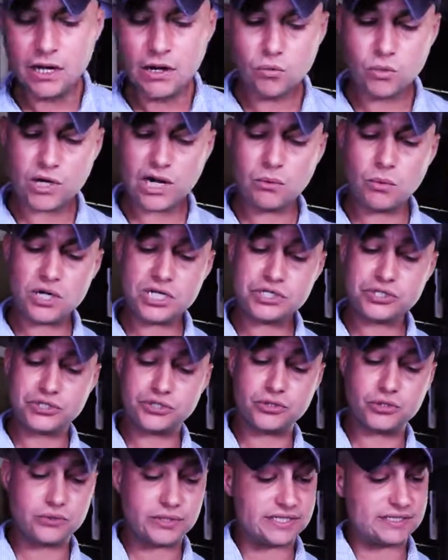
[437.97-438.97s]
What I want to
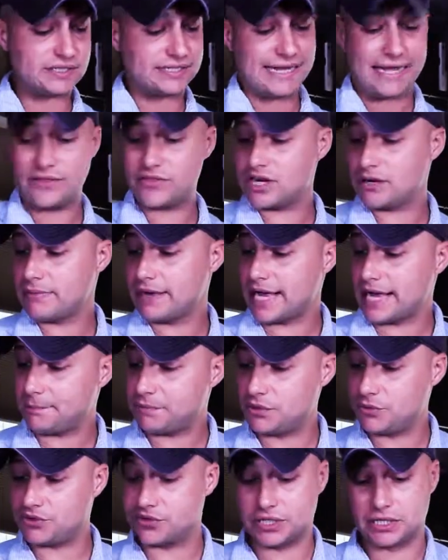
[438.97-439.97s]
do is, now that I'm
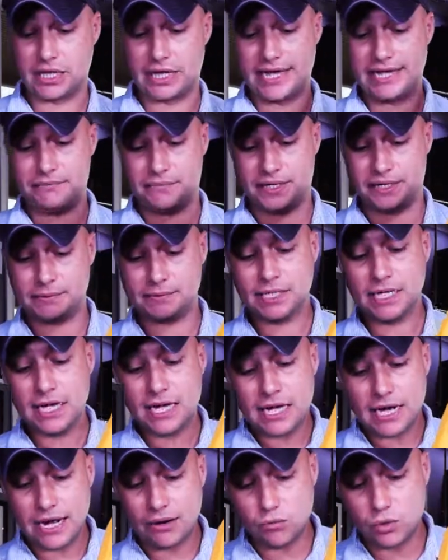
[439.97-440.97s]
happy with alignment,
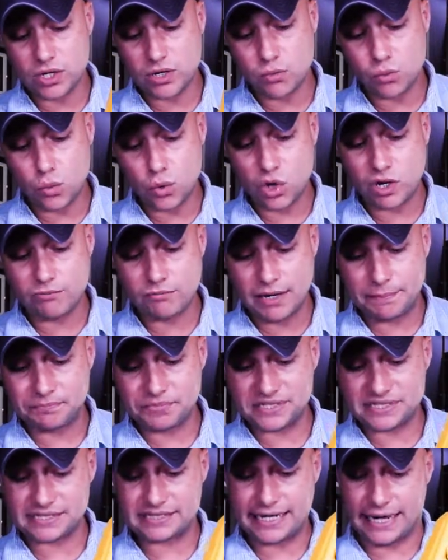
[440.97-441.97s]
I want to warm up
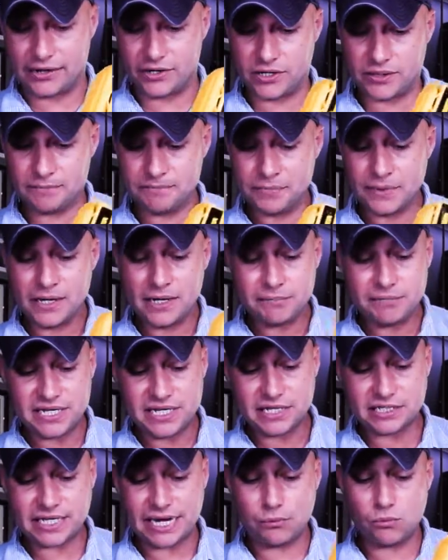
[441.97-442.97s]
the center
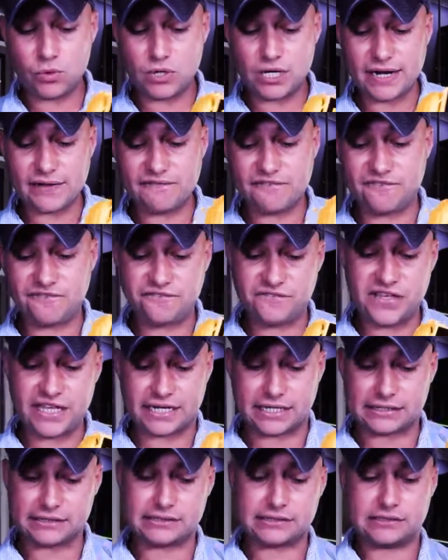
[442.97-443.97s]
because I want to
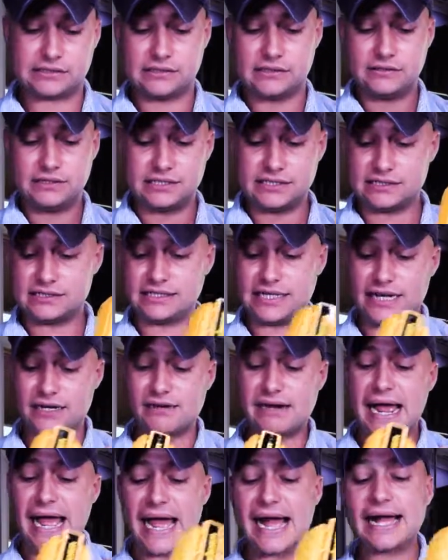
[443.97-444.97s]
fix the center
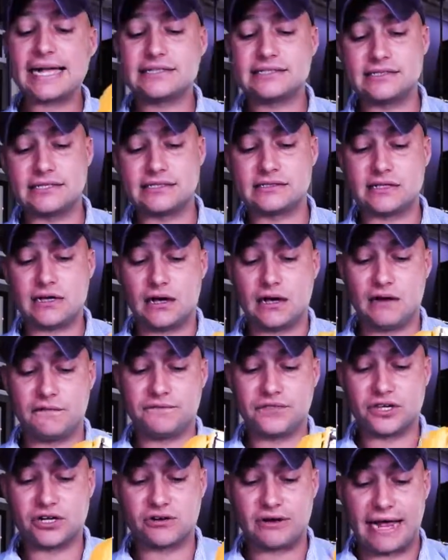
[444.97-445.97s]
axis of
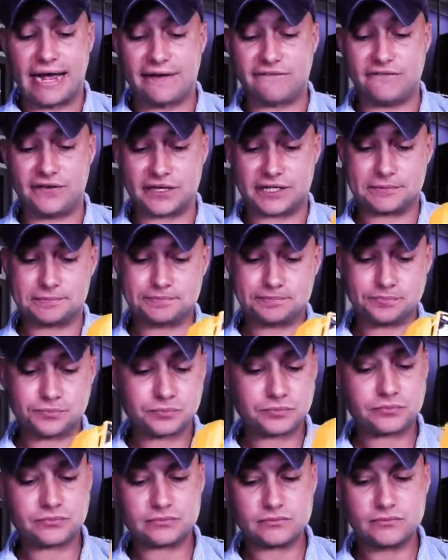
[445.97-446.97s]
the graphic.
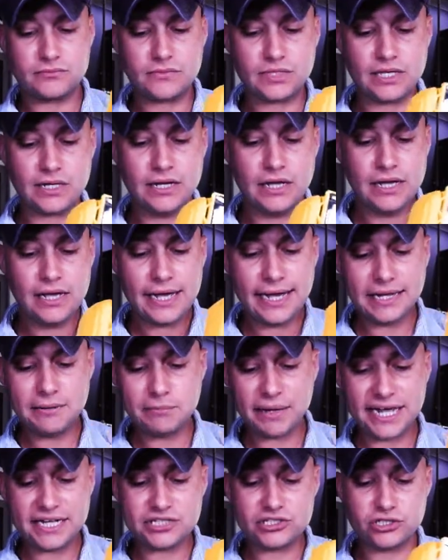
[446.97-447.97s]
And
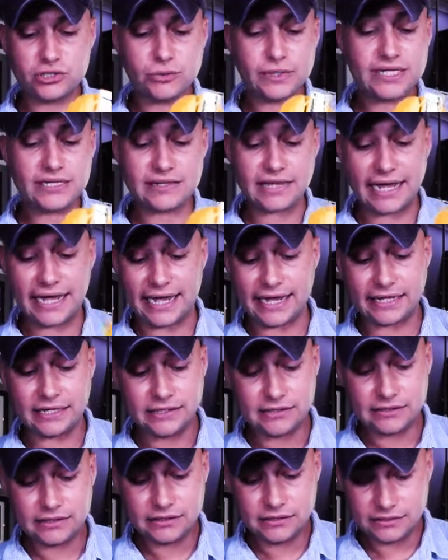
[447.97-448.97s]
by doing that,
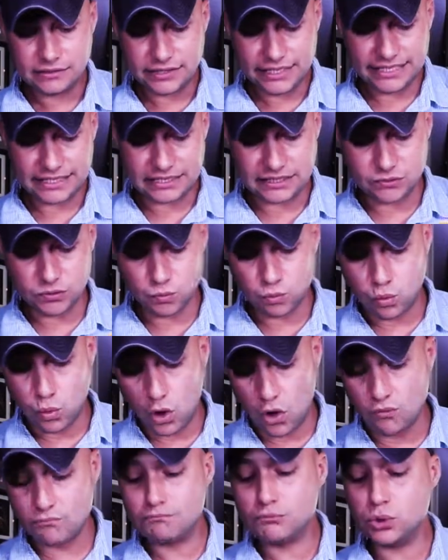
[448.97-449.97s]
it
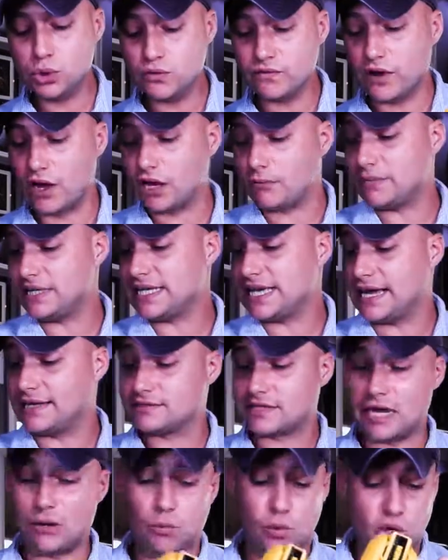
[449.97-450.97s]
won't move on me as
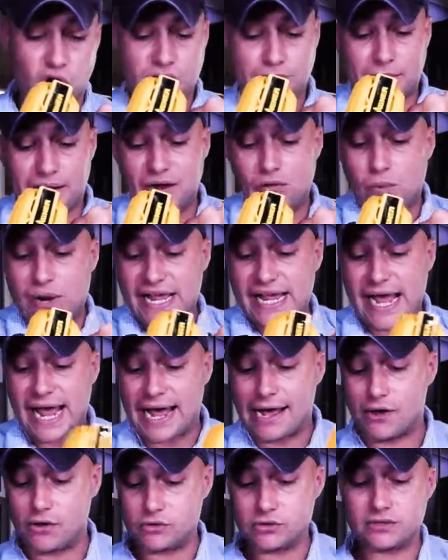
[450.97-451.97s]
I work my way
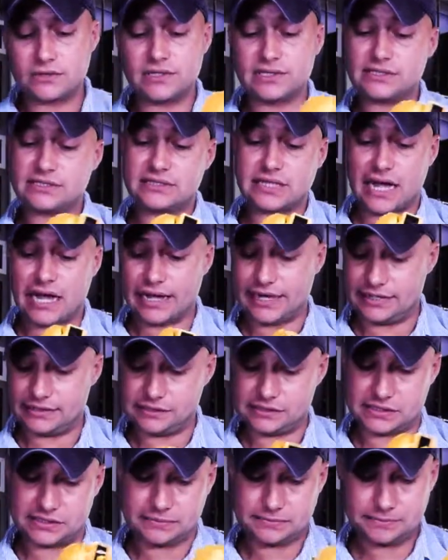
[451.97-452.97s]
out the
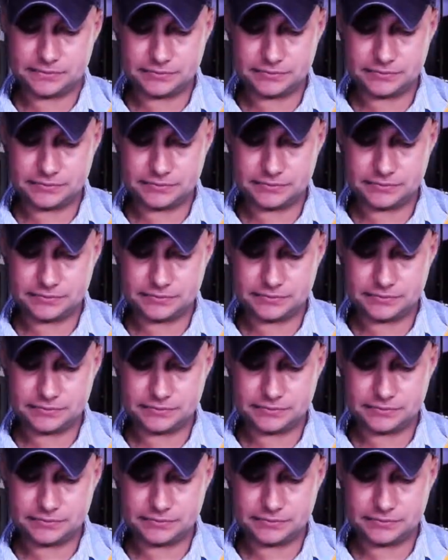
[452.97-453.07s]
sides.